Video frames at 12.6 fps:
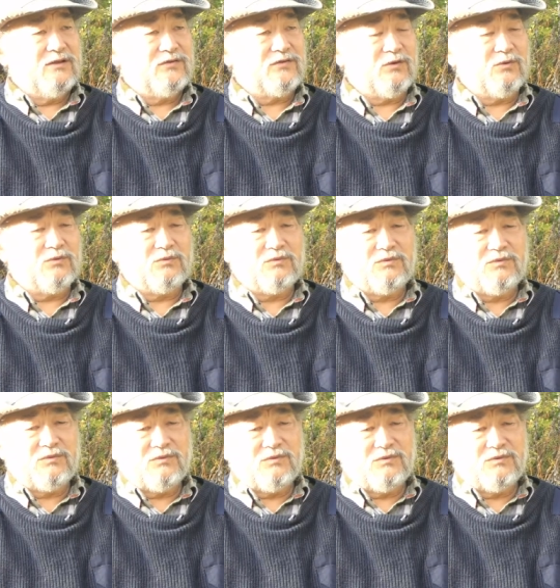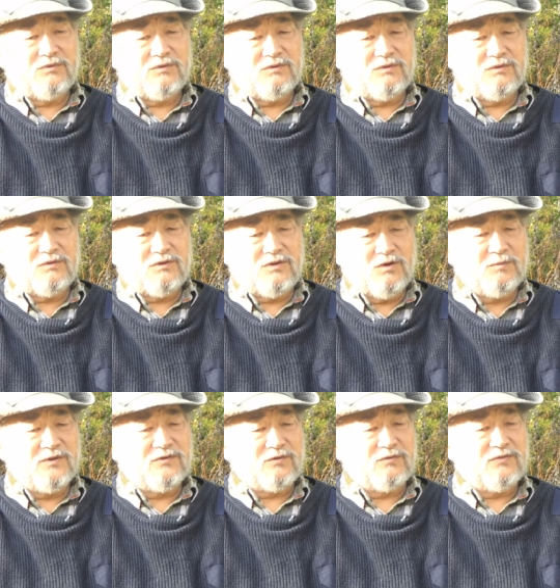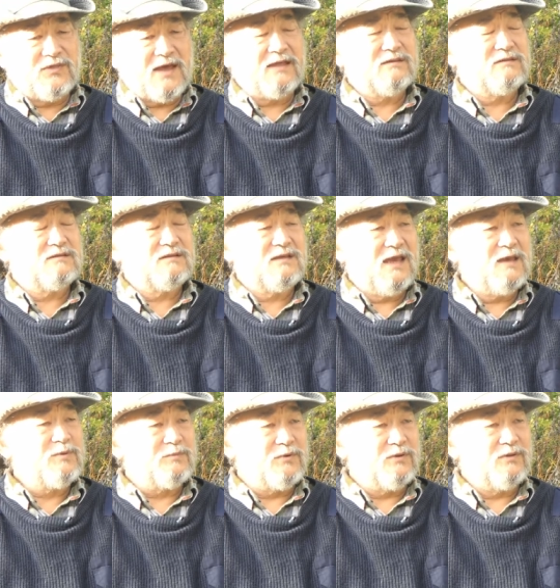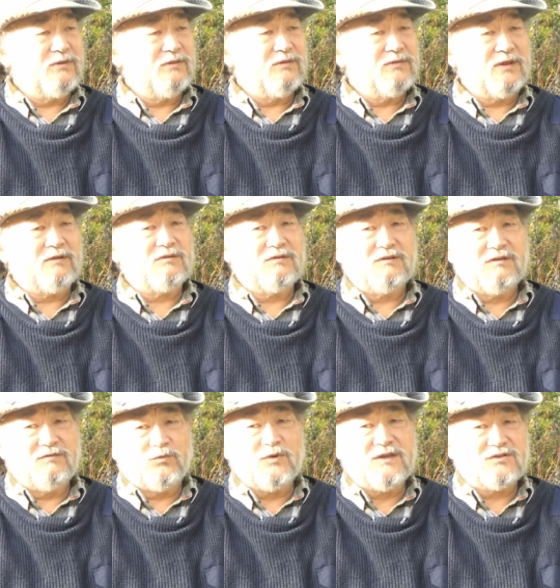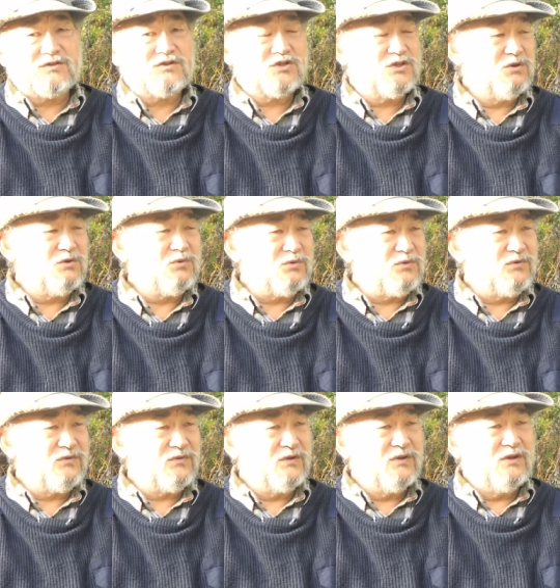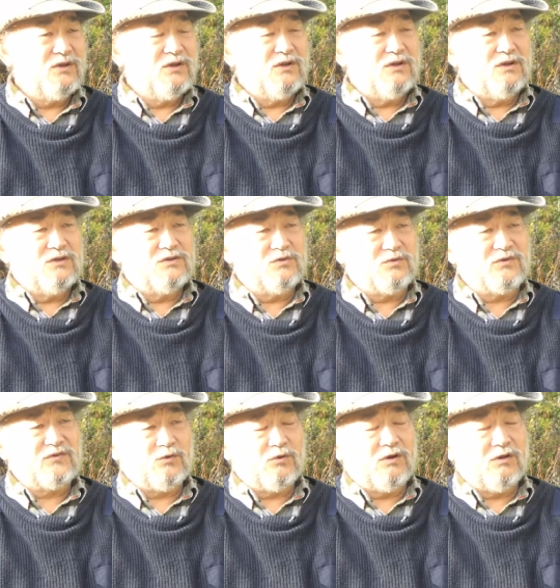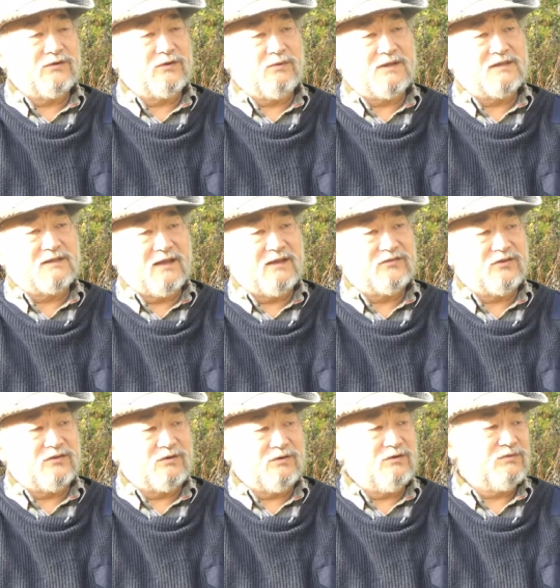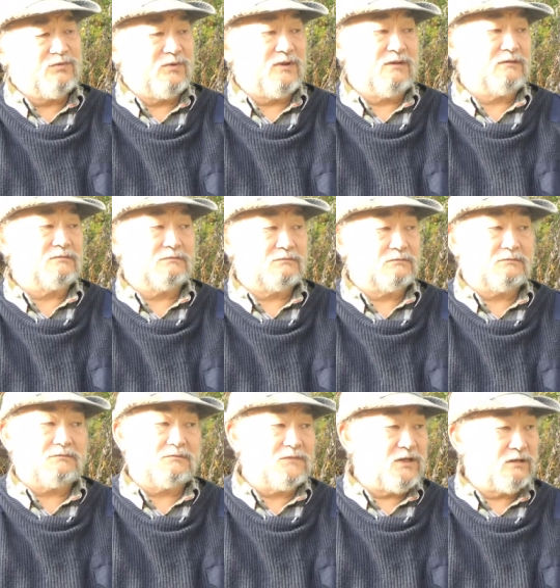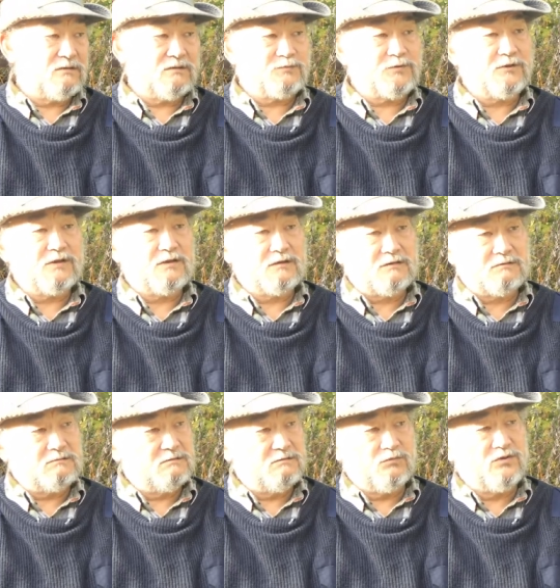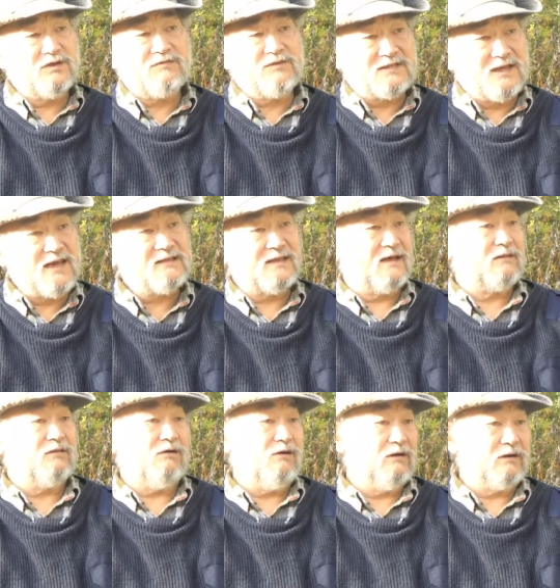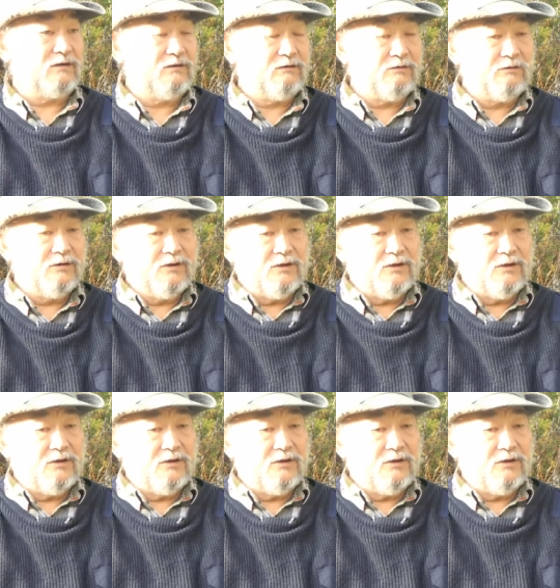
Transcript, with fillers: So humans are that capable that if we choose to restore all degraded lands on the earth, well, it's pretty, wouldn't even take that long, you know.